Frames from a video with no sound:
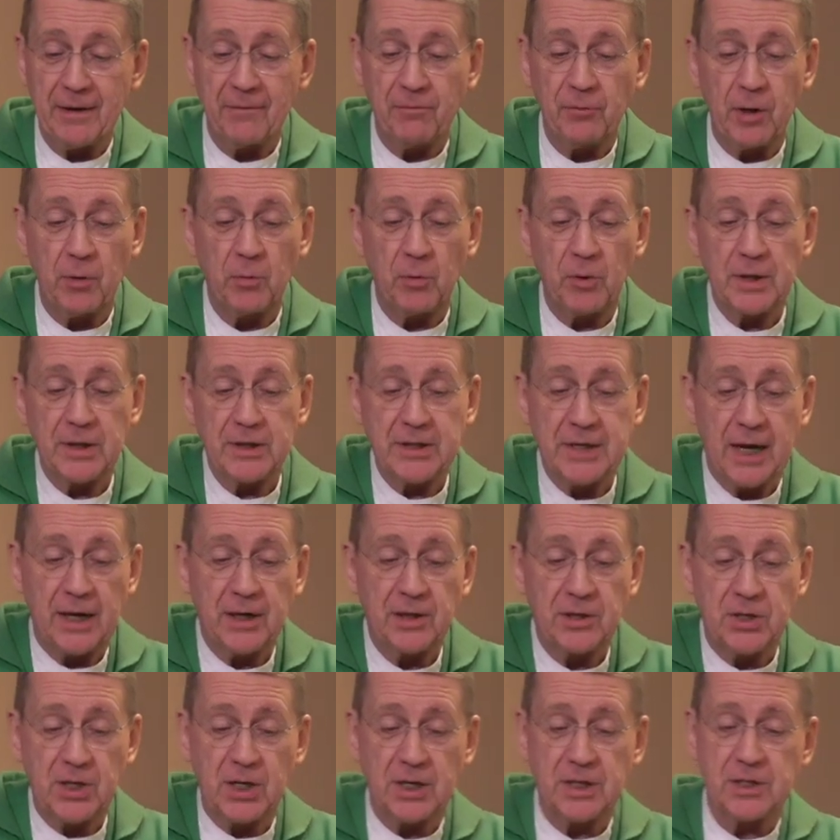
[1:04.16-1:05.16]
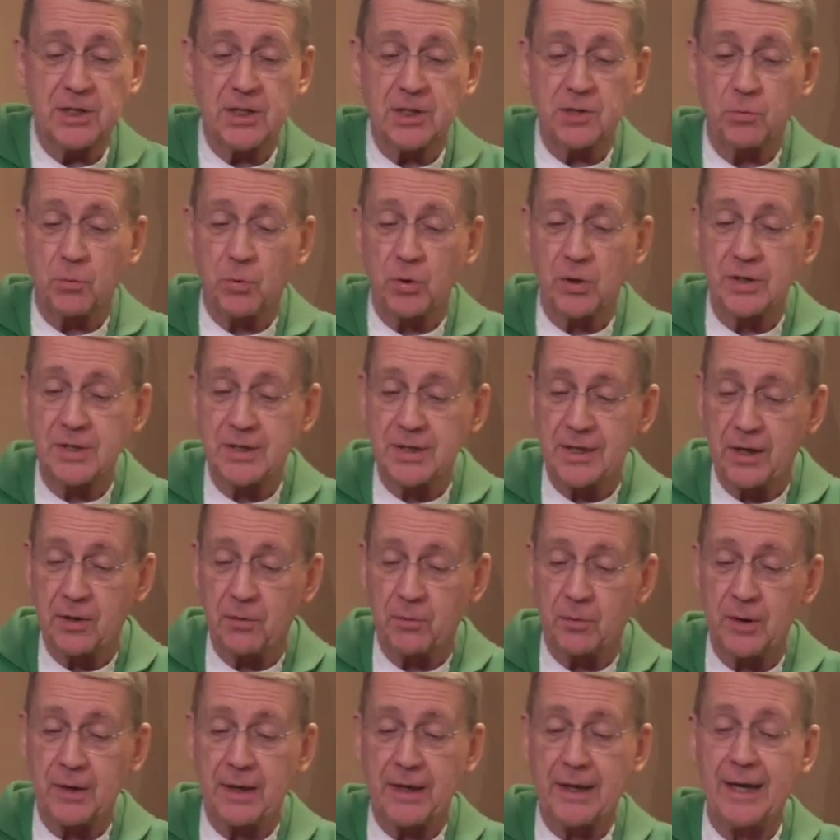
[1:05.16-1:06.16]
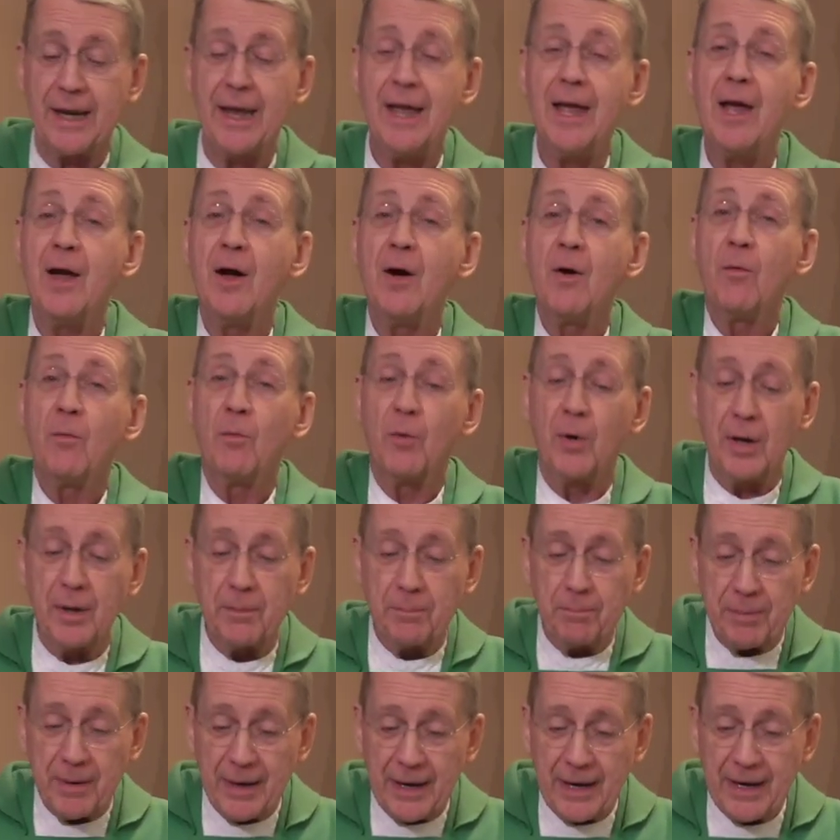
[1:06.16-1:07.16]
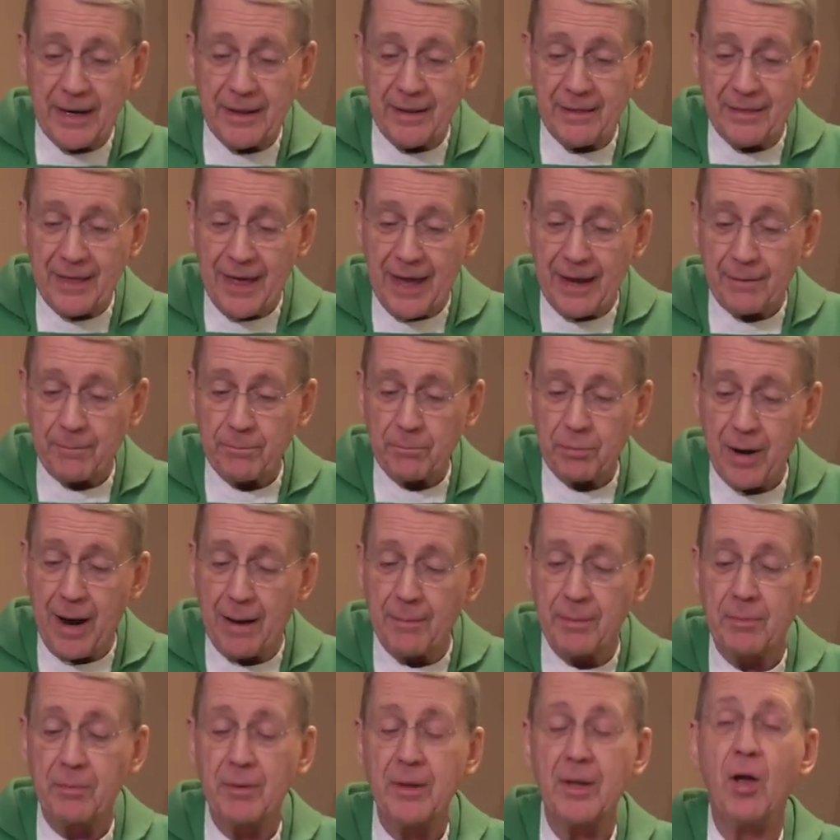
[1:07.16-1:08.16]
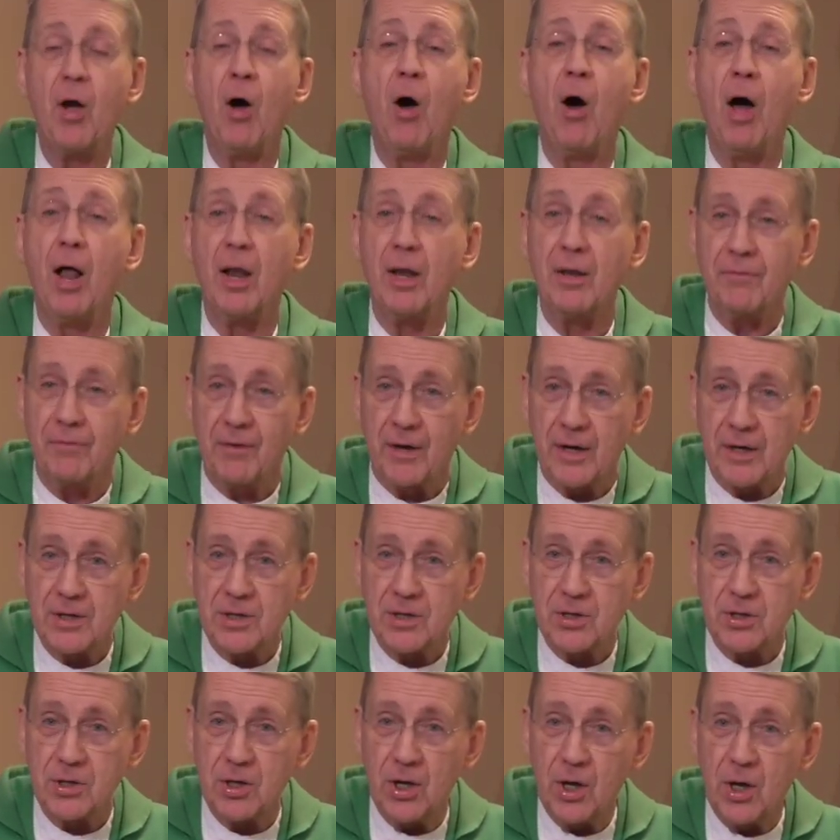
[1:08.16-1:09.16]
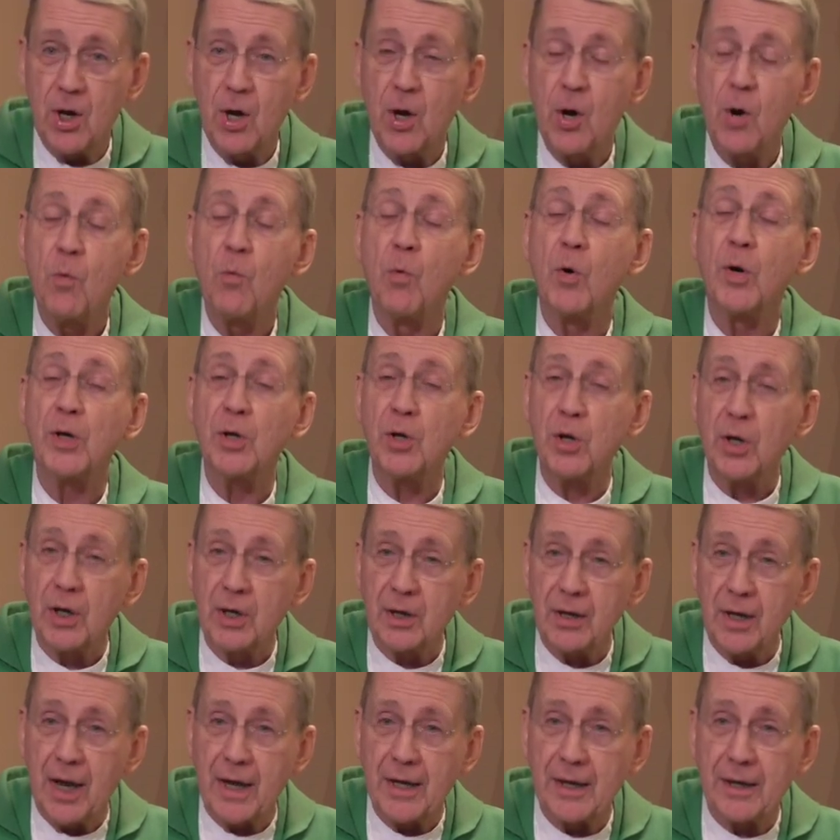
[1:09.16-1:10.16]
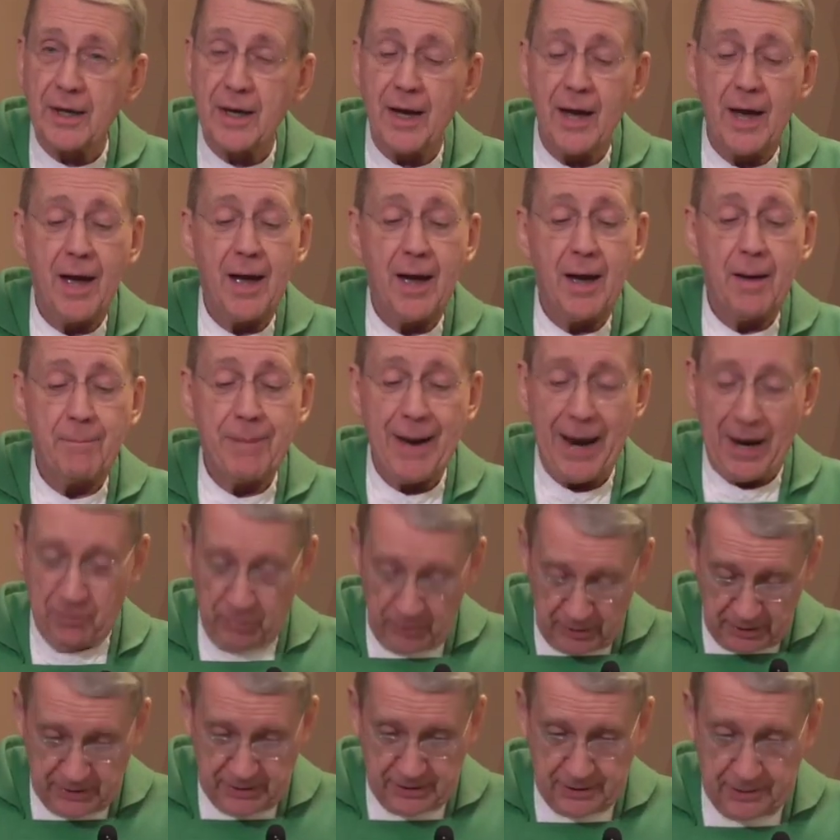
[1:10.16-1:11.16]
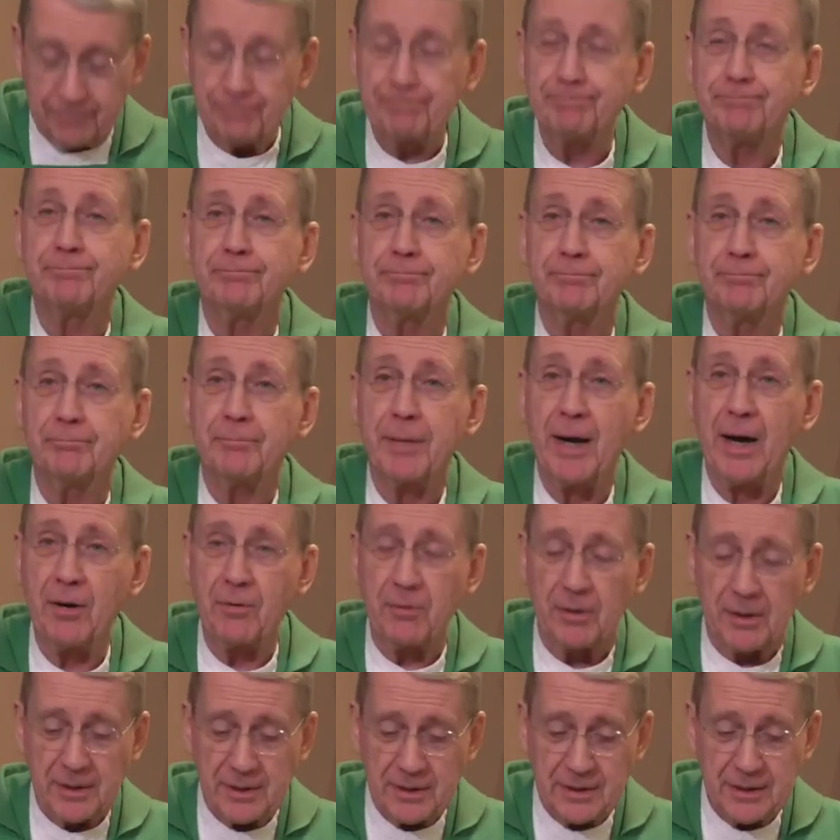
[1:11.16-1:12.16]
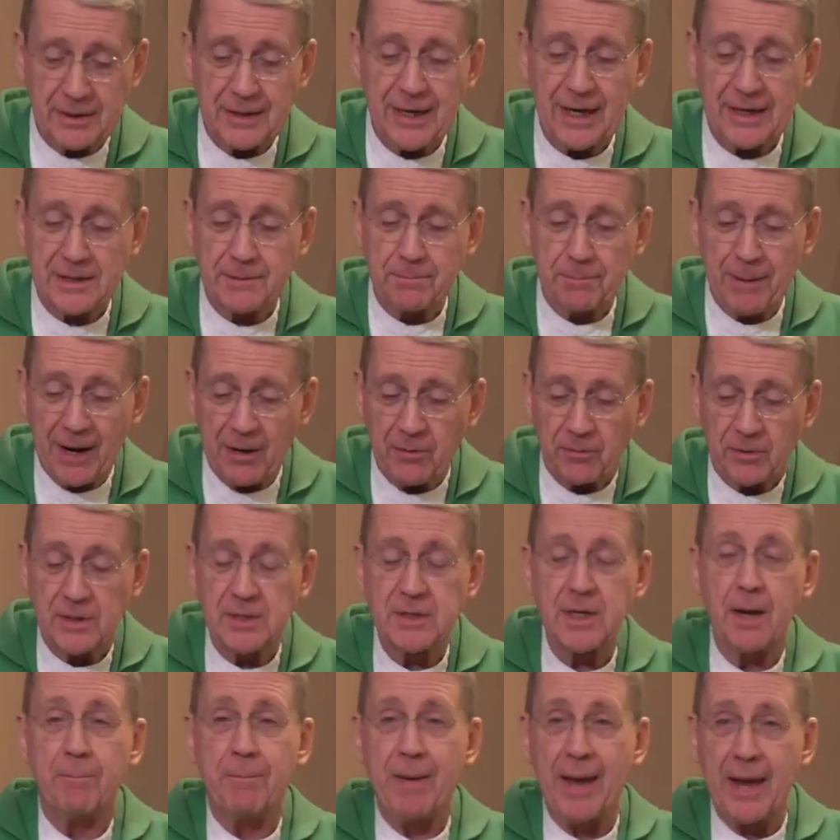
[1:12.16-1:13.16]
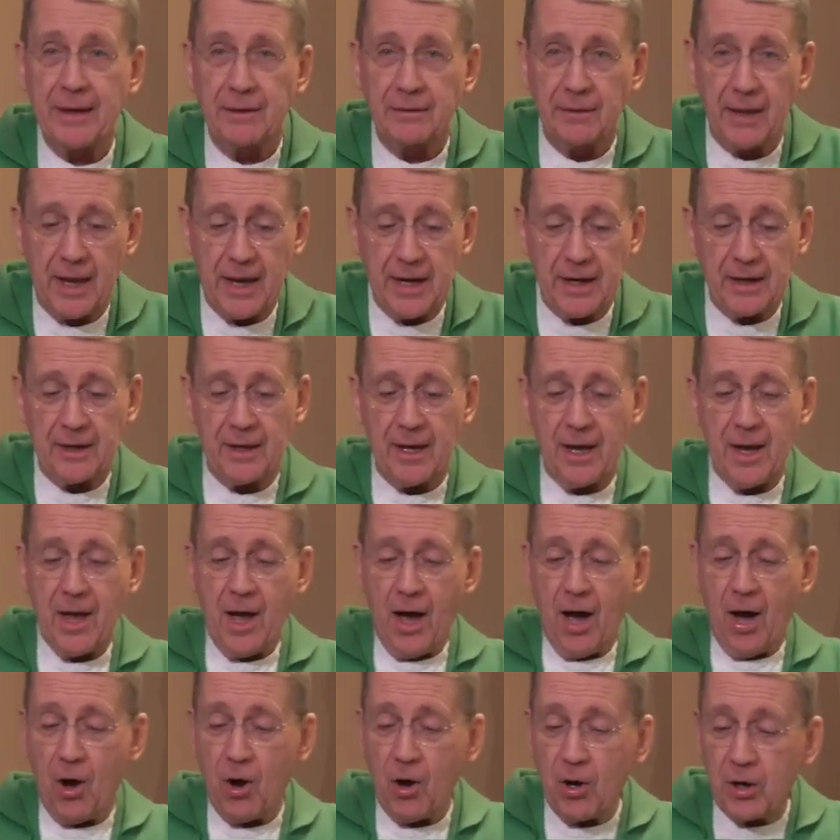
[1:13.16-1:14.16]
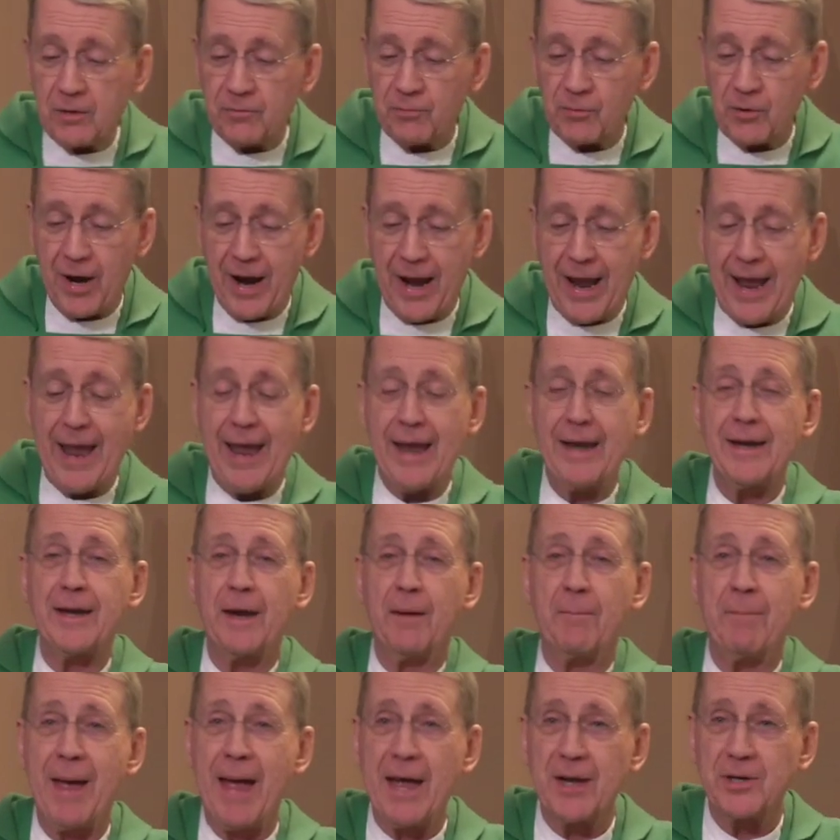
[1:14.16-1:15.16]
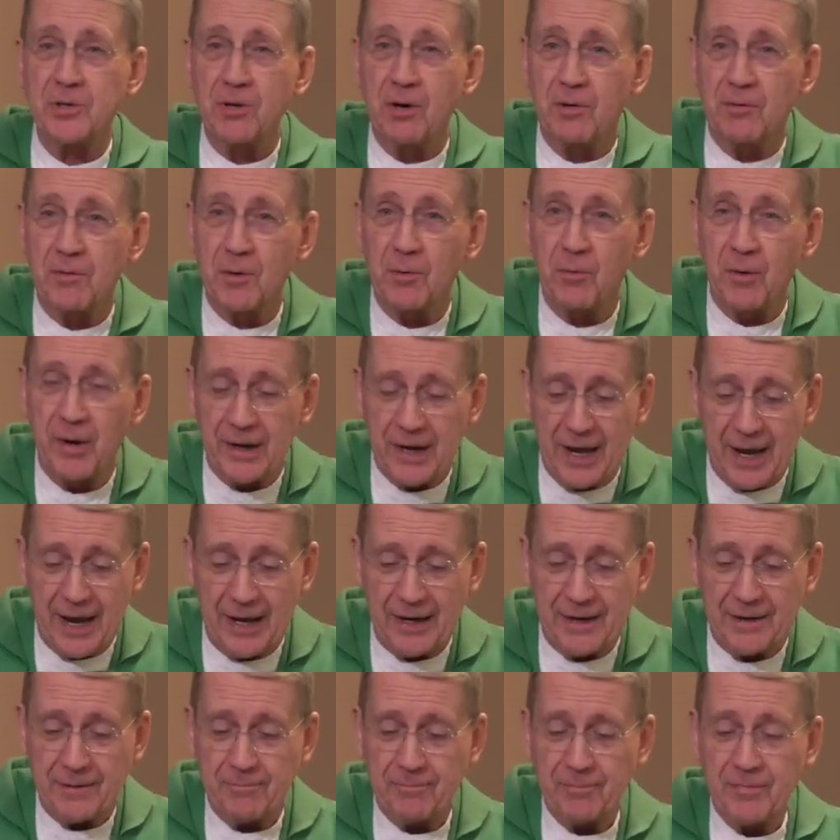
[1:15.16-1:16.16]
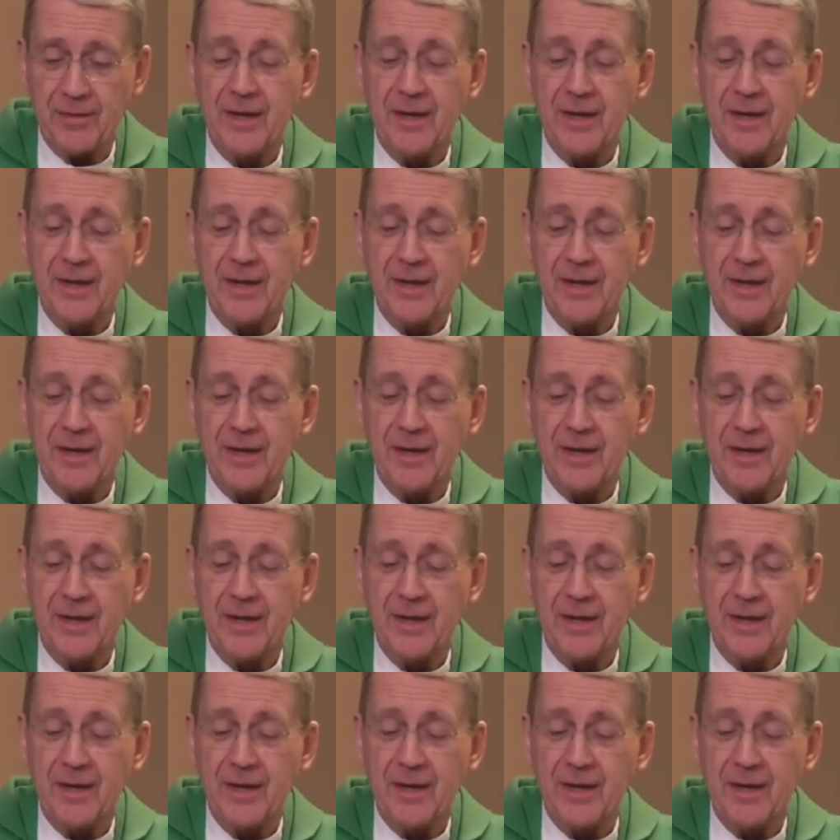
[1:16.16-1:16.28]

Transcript: if we were to take Jesus' words literally would be that probably all of us would look like pirates. Pirates, yes, pirates. A peg leg, a hook for a hand, a patch over one eye.